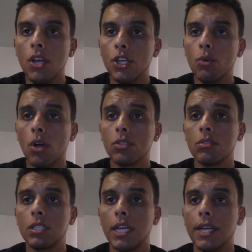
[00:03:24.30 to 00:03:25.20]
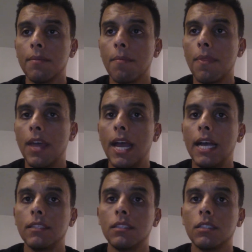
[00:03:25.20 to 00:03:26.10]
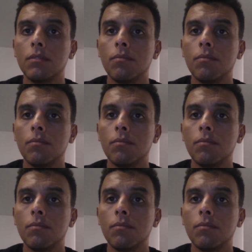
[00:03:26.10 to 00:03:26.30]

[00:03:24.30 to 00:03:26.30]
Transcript: you also say that